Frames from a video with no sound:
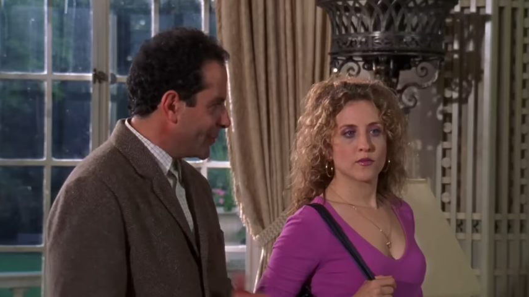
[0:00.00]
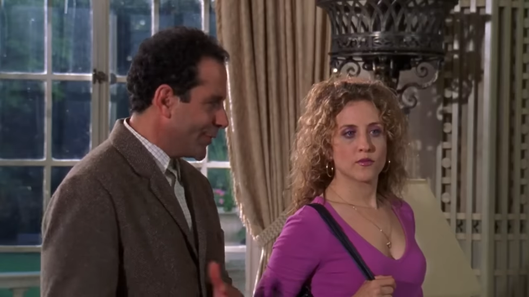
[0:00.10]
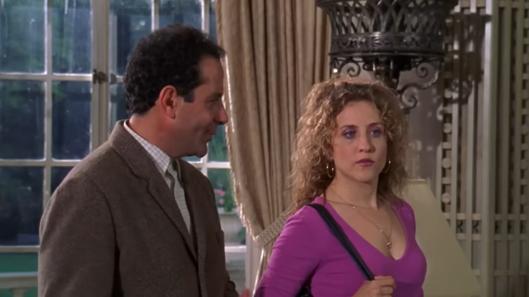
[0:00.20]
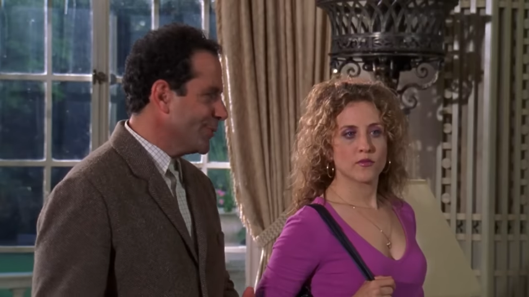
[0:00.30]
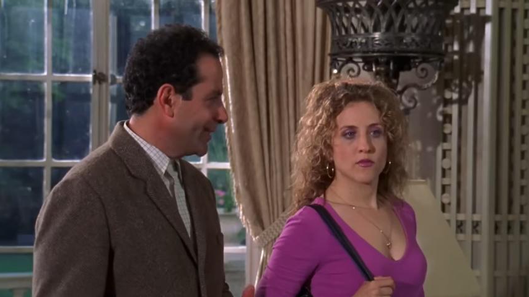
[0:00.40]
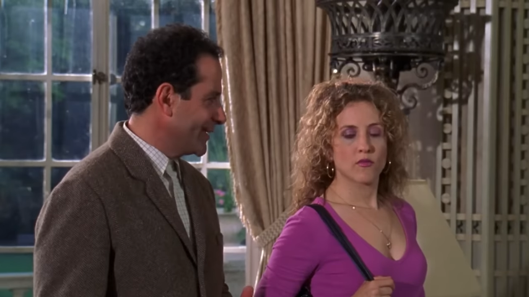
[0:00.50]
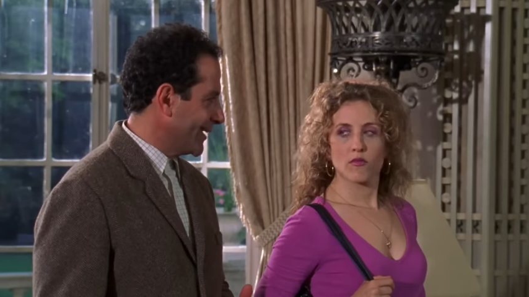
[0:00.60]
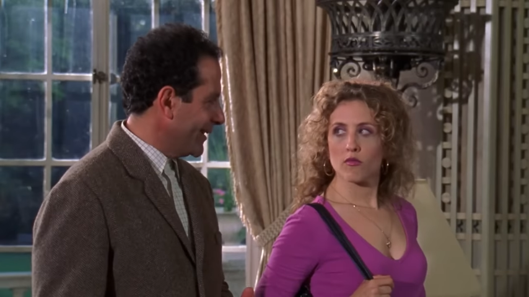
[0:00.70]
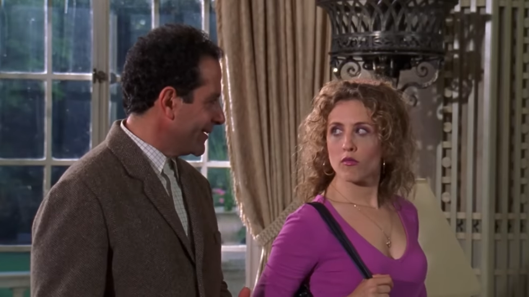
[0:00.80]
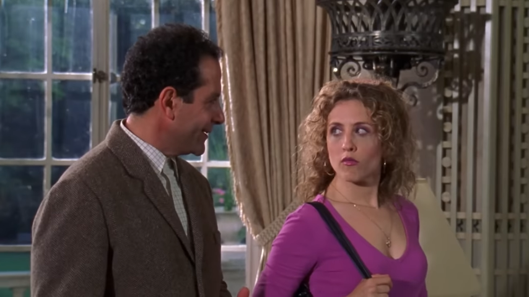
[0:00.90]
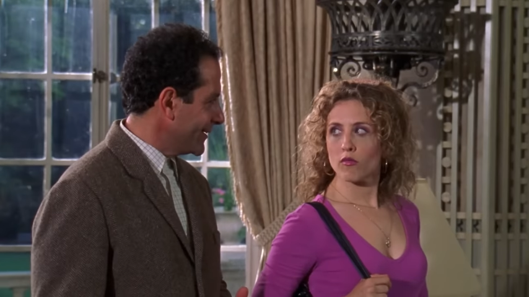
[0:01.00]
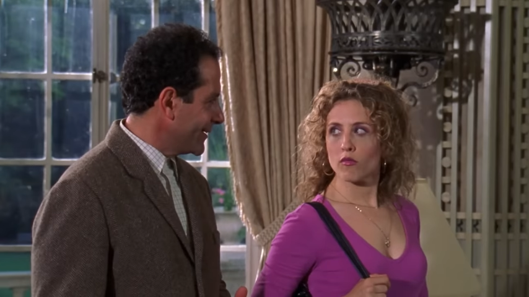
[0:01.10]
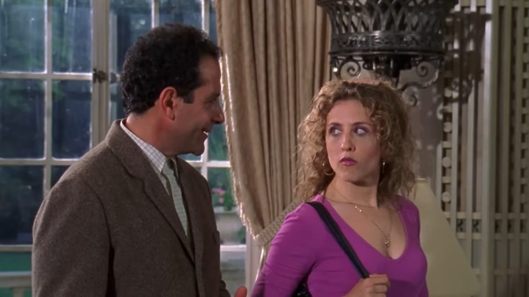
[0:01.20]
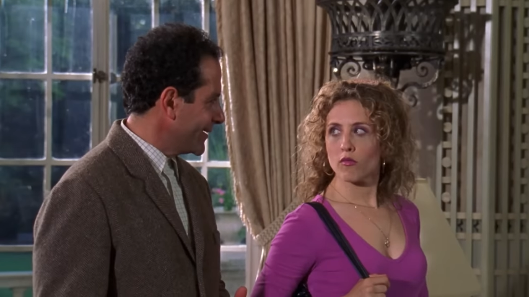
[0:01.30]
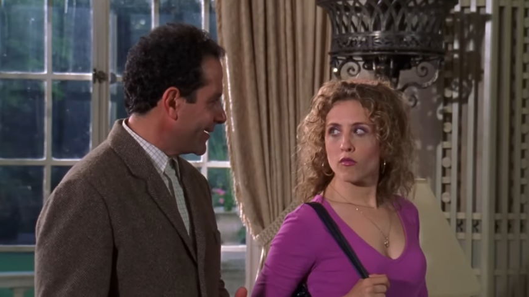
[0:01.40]
Speaker 1: sure you don't want to tell it?
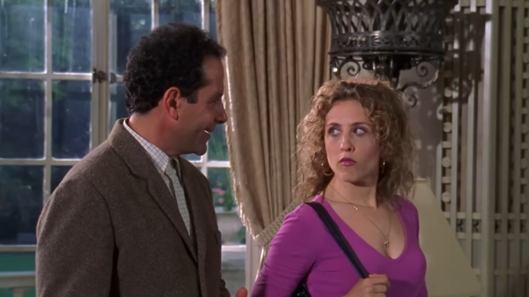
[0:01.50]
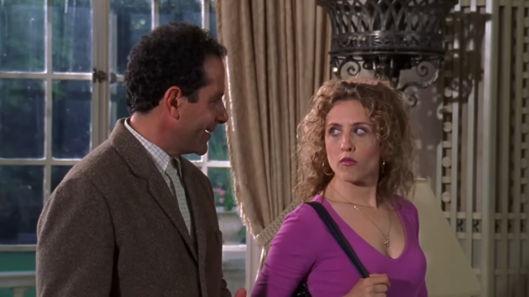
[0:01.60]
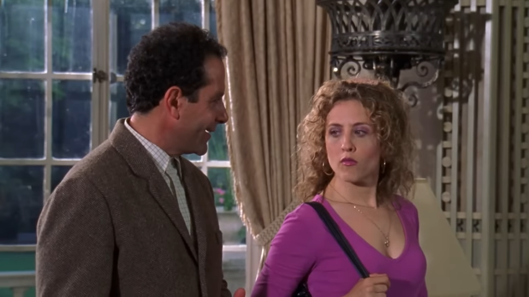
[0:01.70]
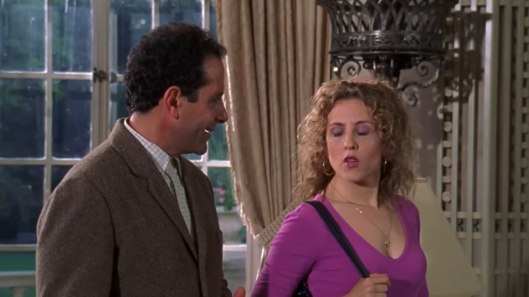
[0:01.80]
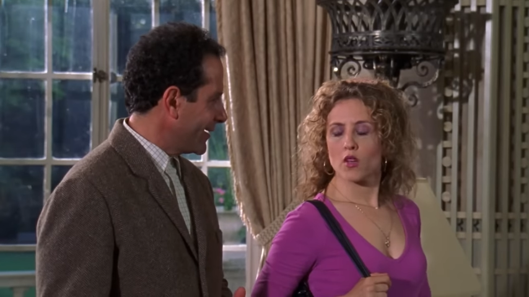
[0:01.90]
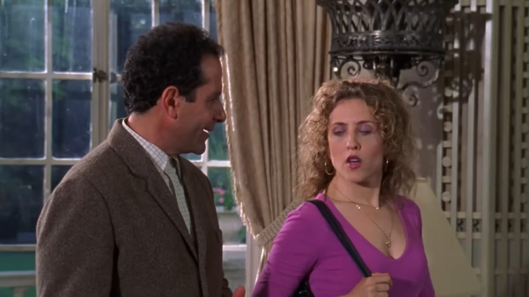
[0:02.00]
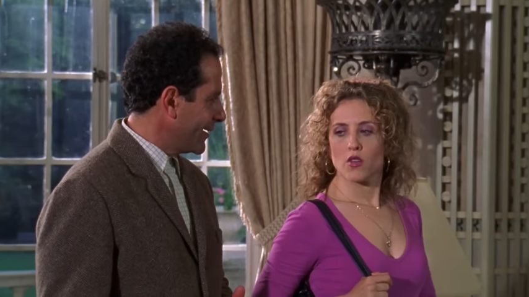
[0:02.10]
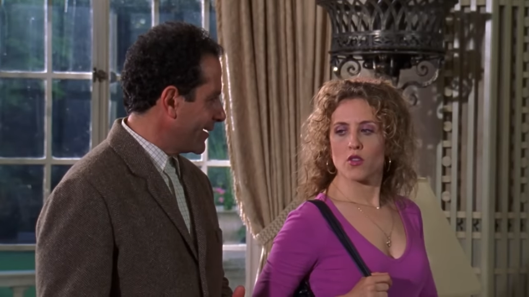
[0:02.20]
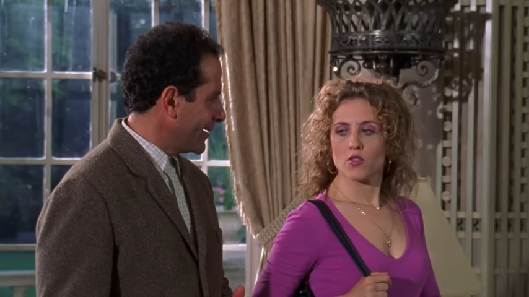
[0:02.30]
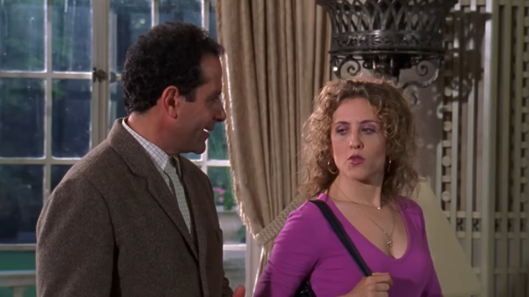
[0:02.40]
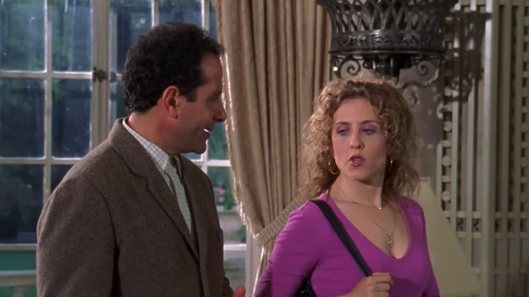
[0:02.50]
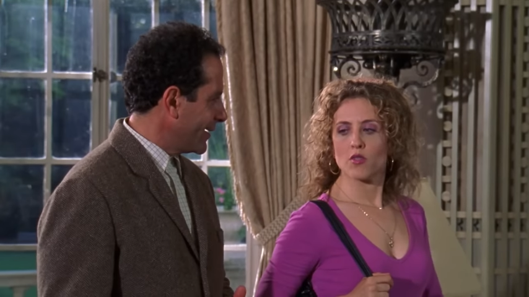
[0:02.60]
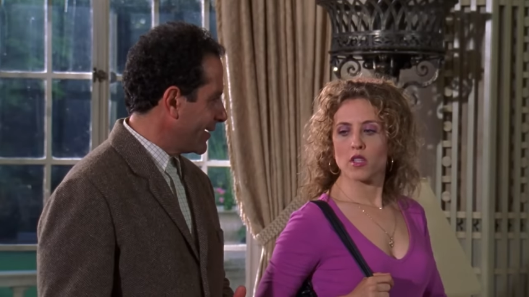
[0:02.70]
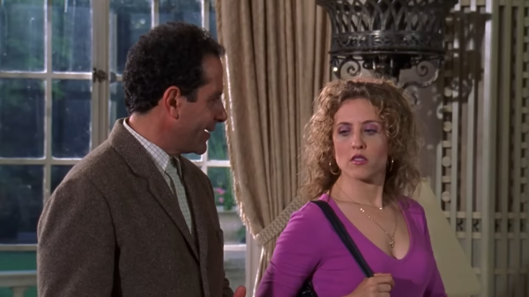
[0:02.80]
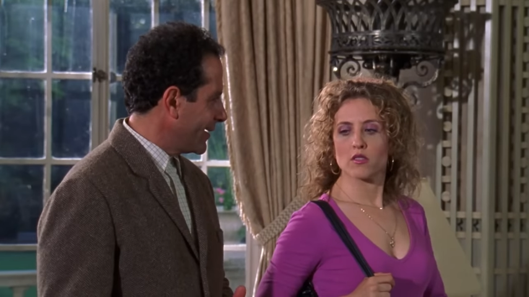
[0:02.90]
Speaker 2: No, no, no, you're
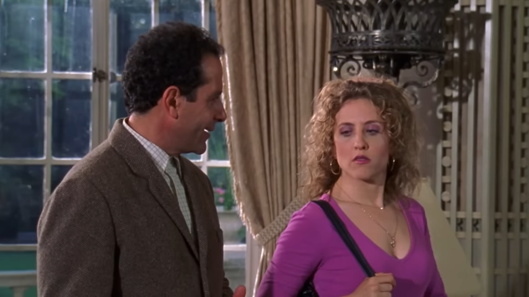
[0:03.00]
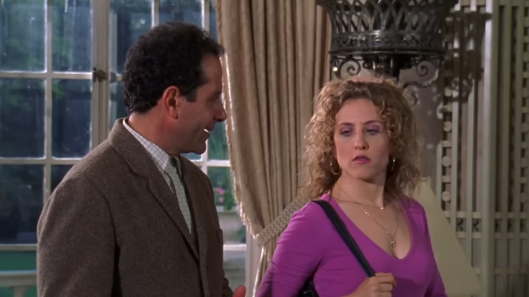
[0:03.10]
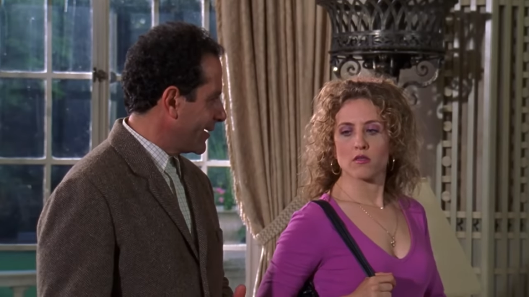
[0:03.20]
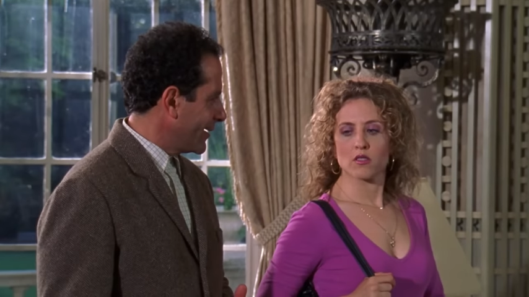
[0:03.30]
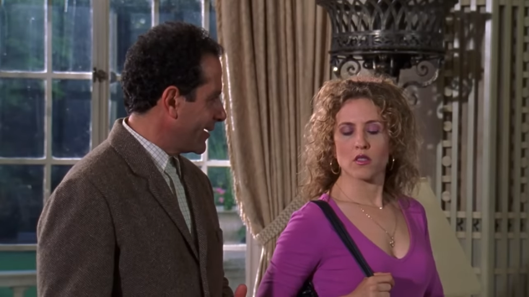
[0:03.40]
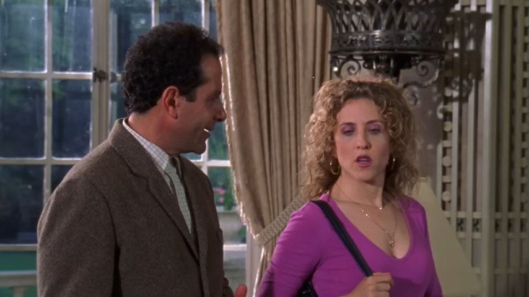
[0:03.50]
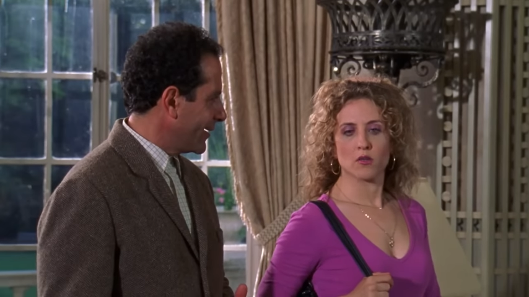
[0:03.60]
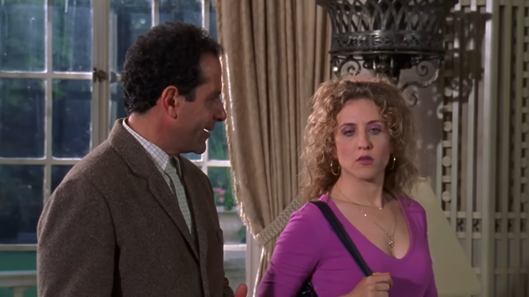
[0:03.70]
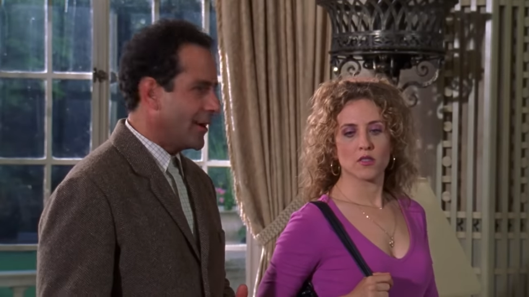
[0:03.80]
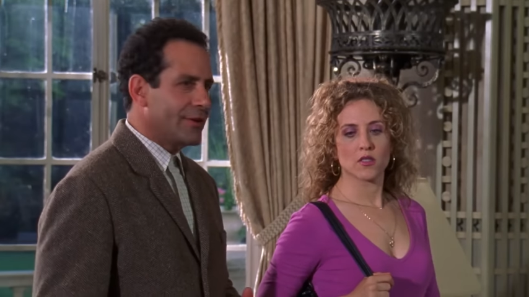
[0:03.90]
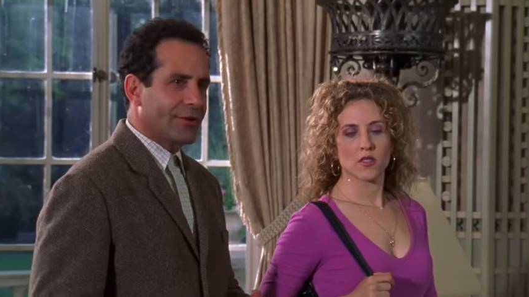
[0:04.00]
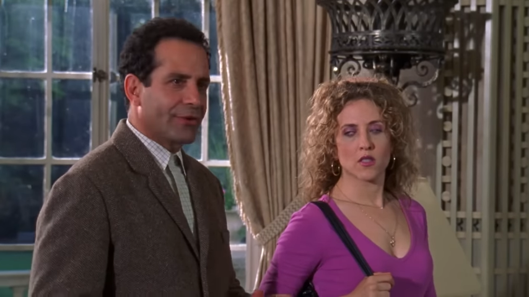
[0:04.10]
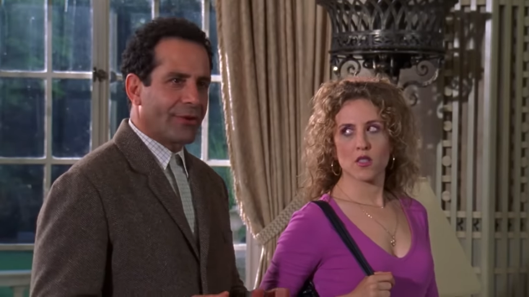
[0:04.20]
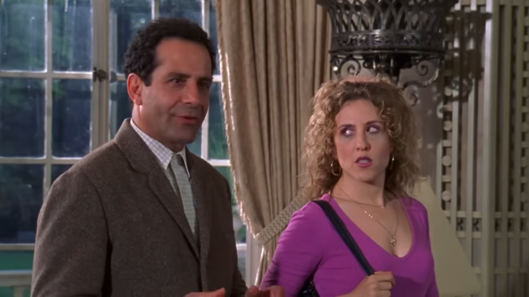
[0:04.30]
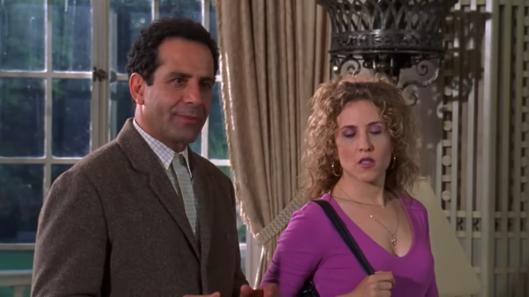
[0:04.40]
doing great. Just, just go.
Speaker 1: A
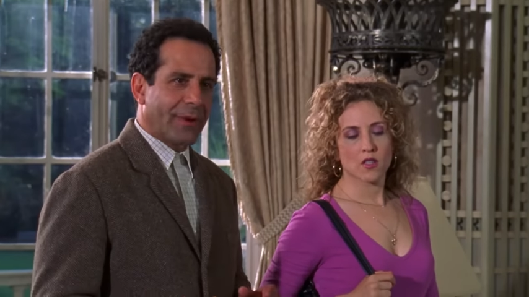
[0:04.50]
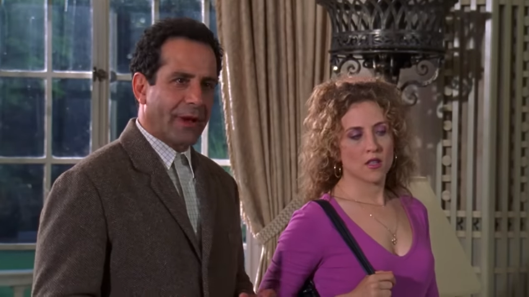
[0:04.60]
year goes